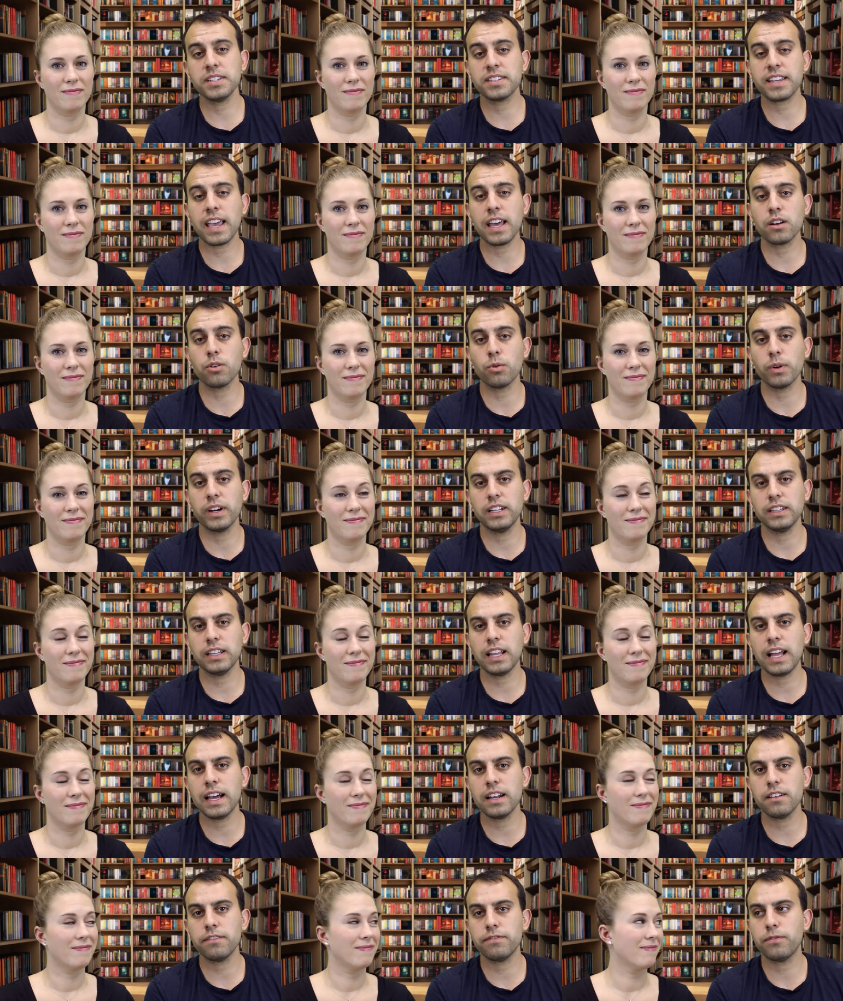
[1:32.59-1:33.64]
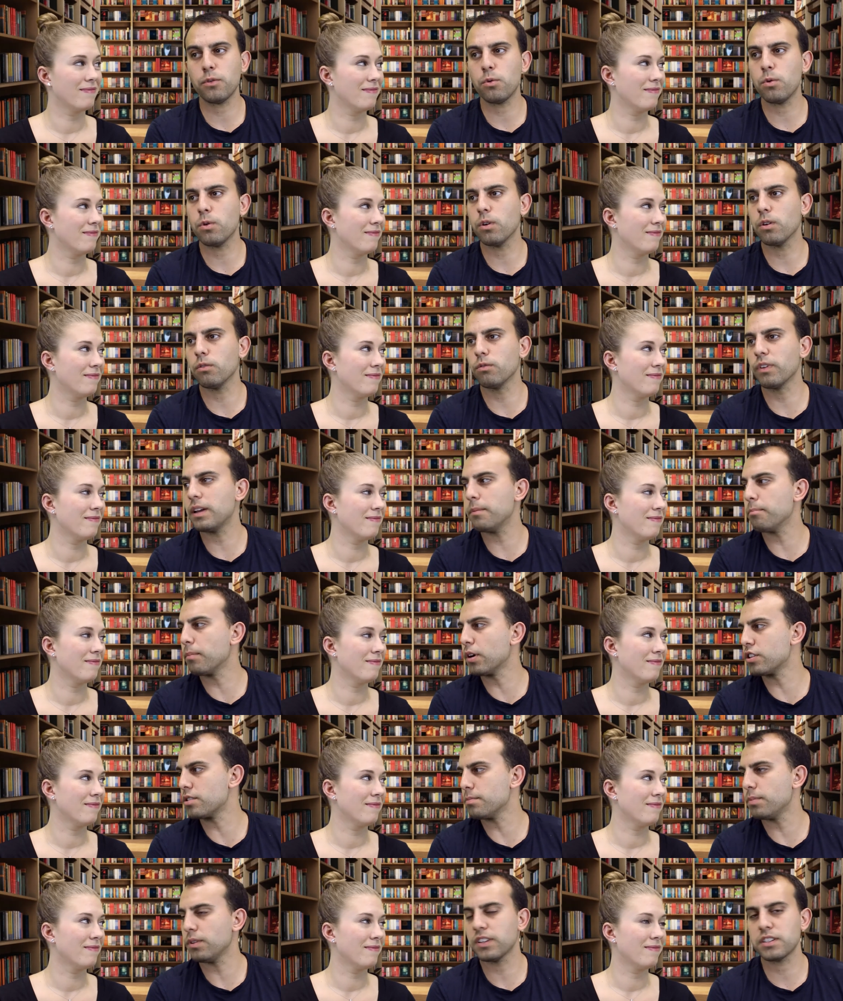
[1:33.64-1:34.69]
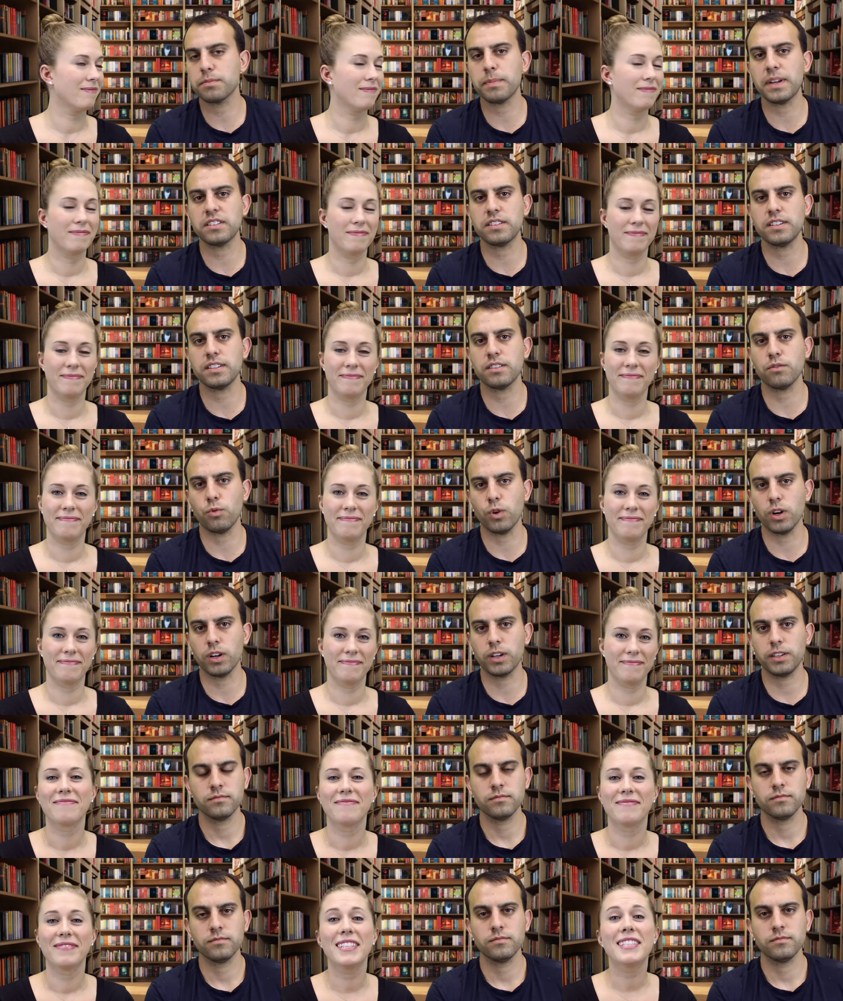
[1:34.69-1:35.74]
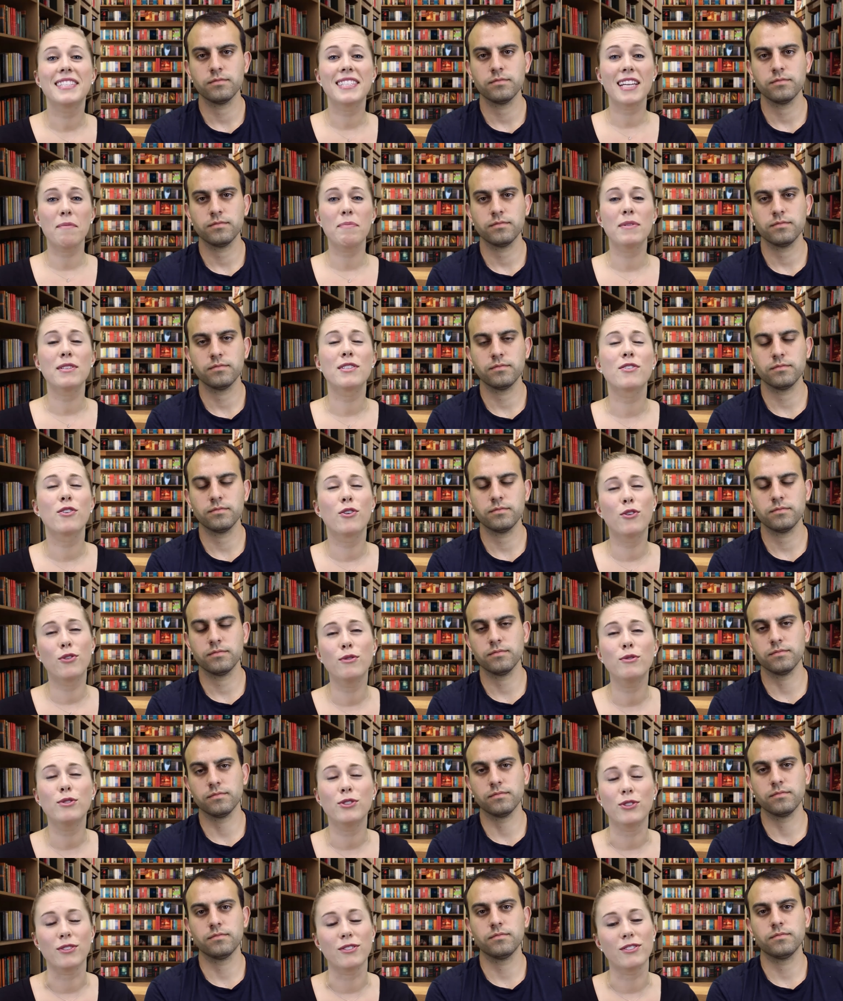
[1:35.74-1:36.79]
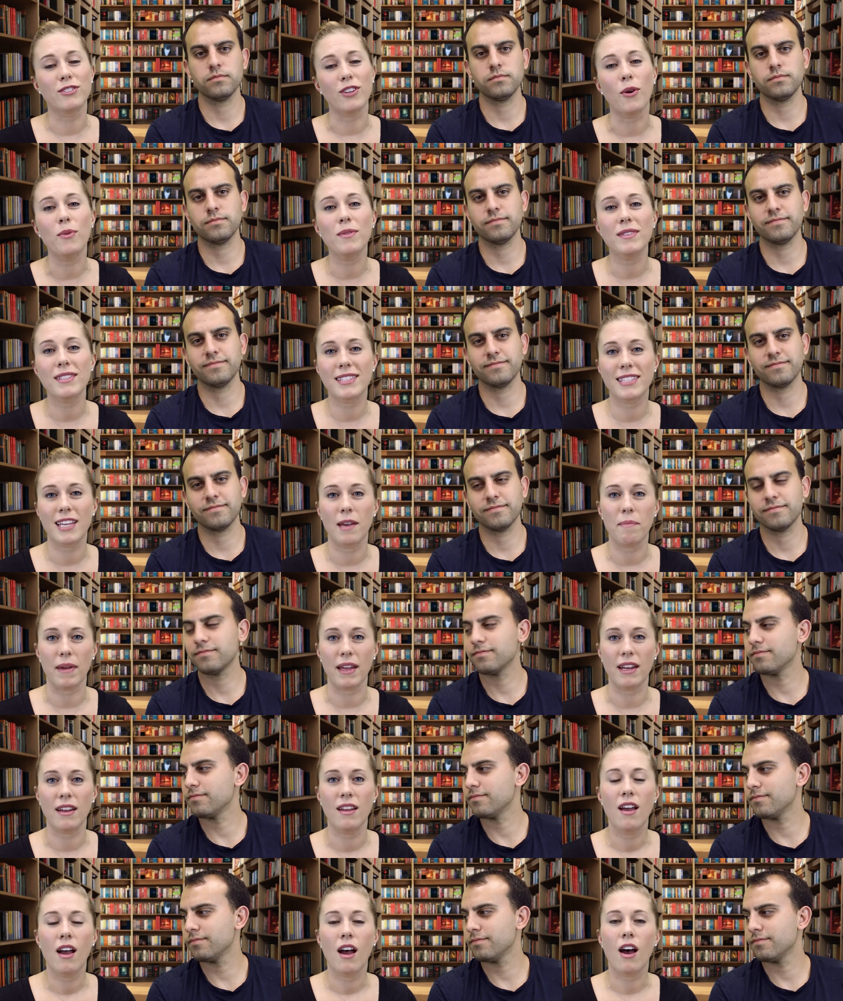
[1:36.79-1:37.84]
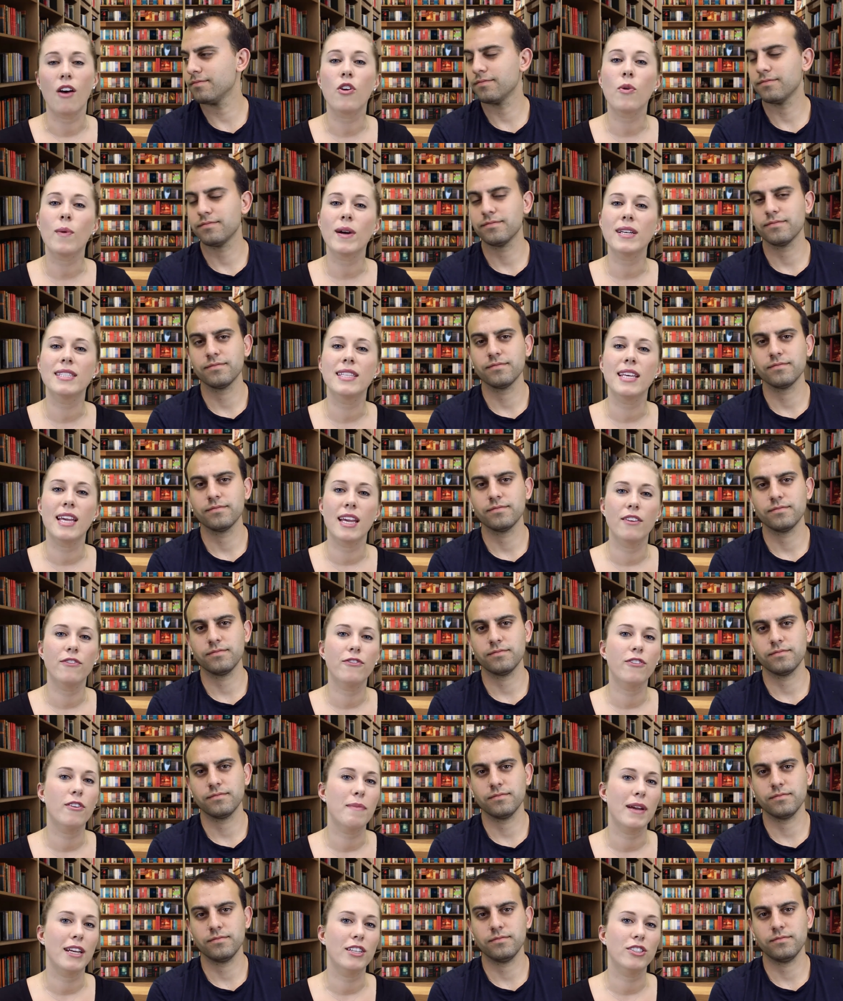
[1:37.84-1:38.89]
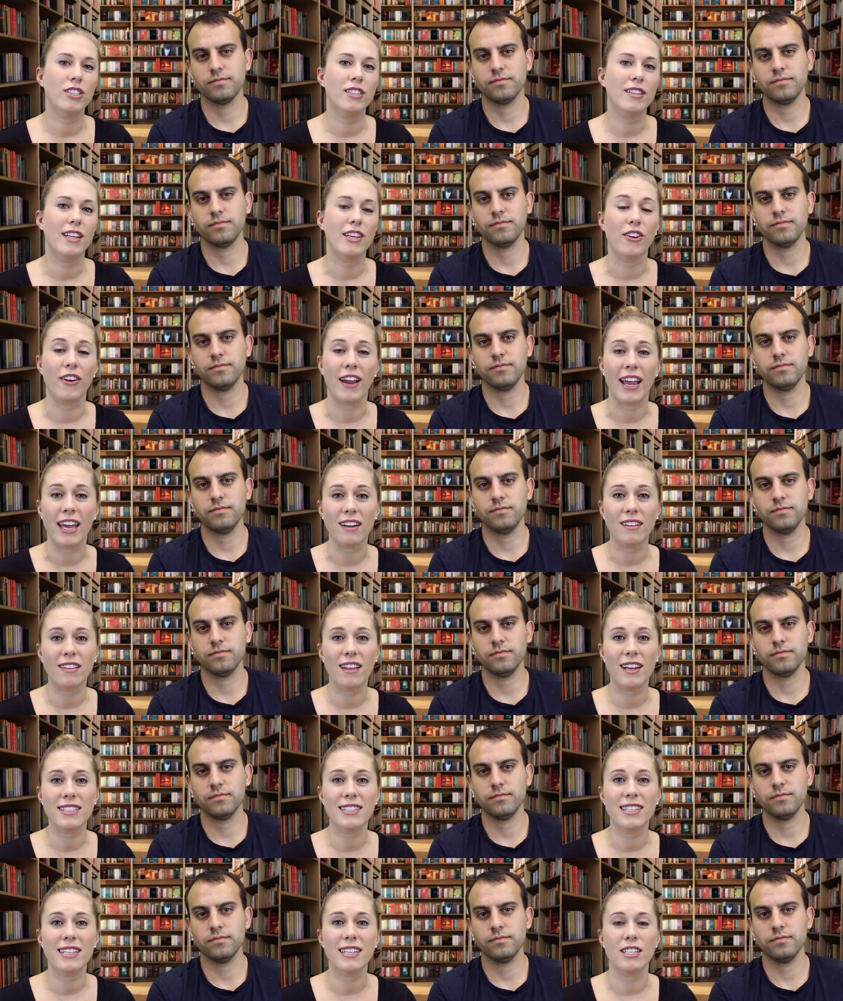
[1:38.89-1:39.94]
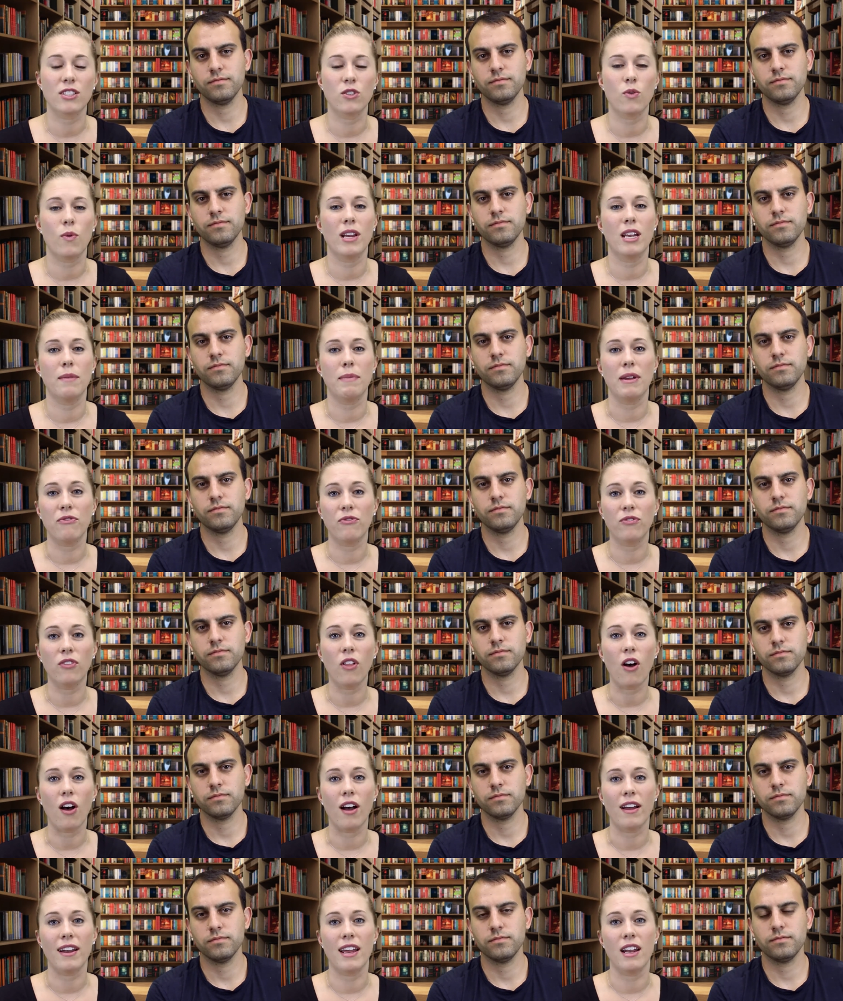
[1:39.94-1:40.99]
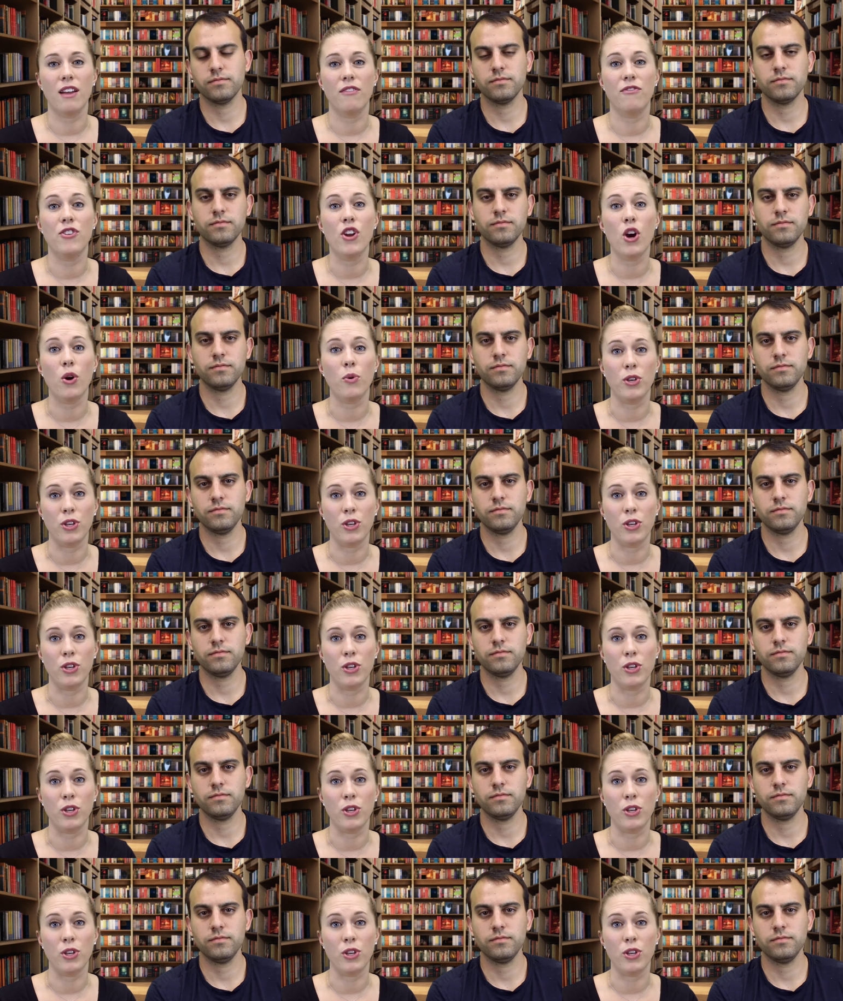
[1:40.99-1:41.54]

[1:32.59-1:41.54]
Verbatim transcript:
Speaker 1: this category a lot for reimbursable expenses at work.
Speaker 2: This step is crucial, don't skip it. Otherwise, the information that you're analyzing is going to be flawed and of no